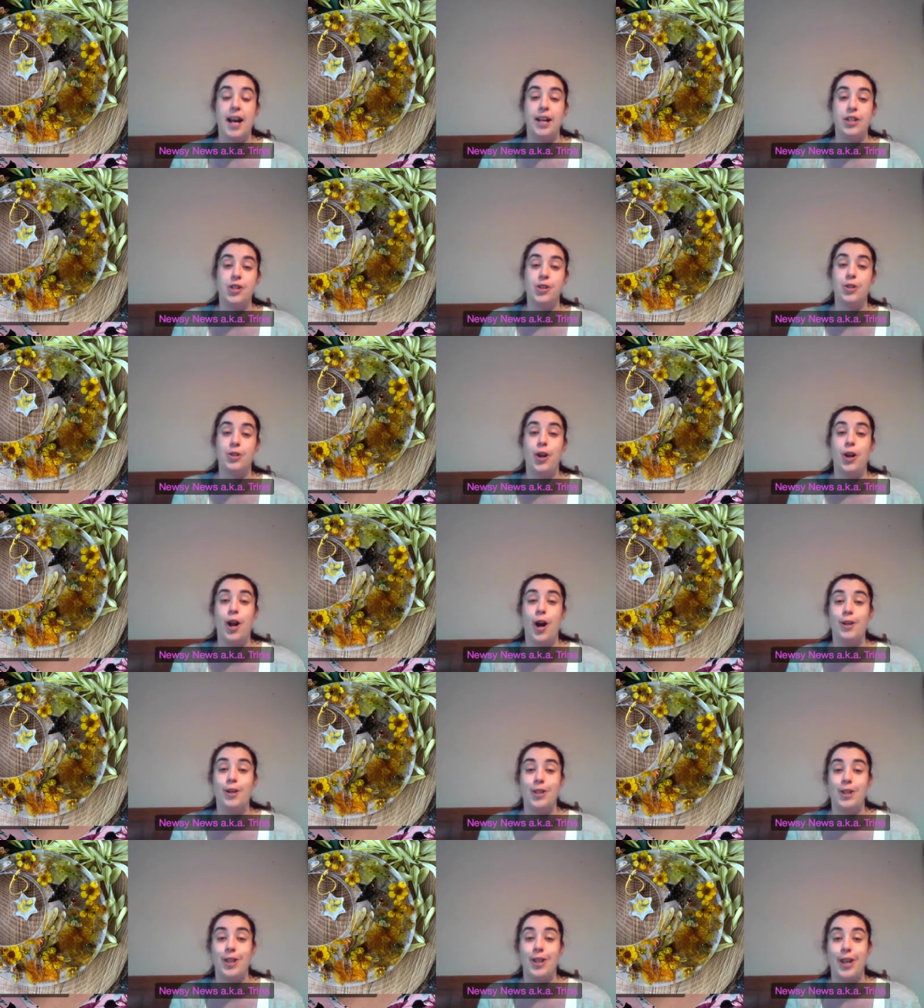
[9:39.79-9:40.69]
She's got
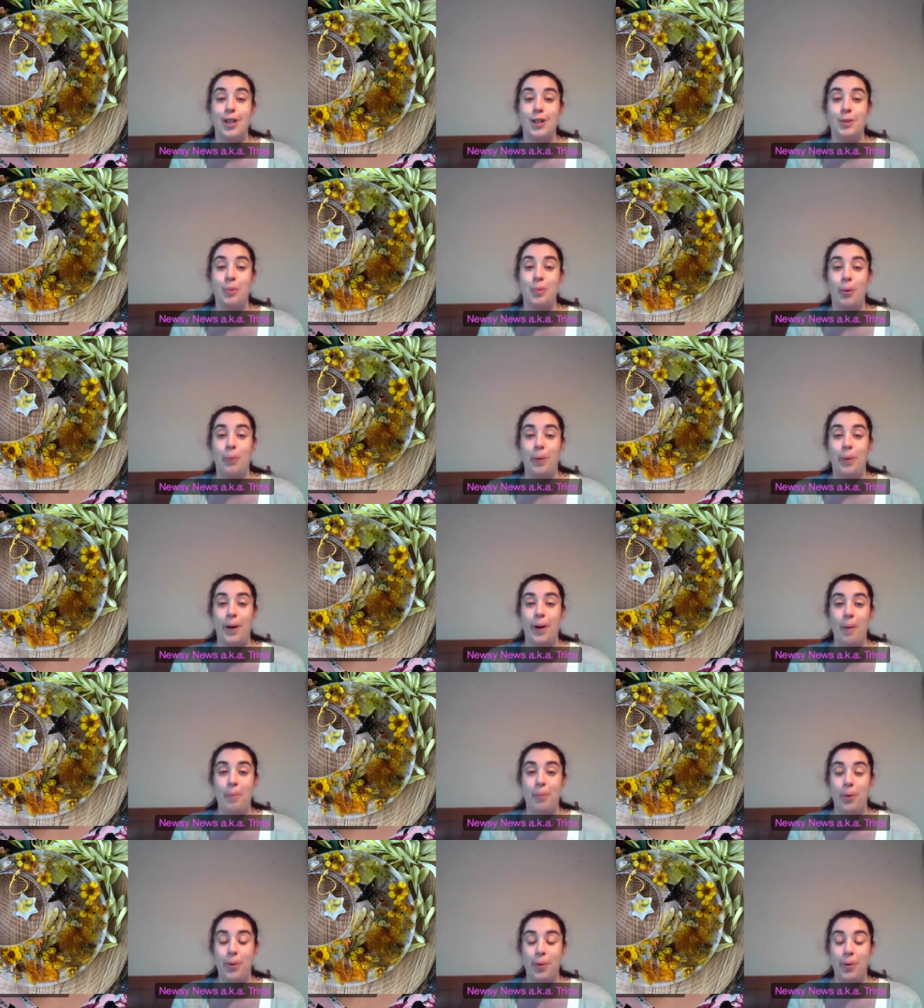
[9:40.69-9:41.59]
loads of things popping up
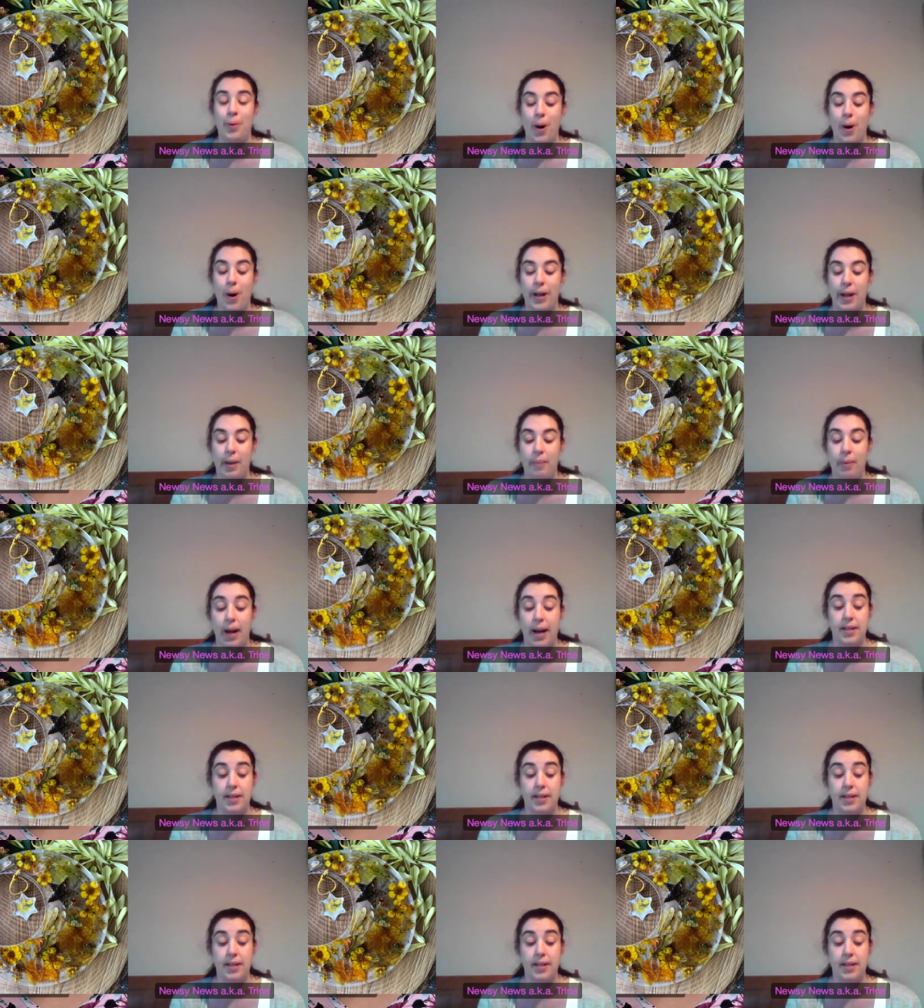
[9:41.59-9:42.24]
on the marketplace.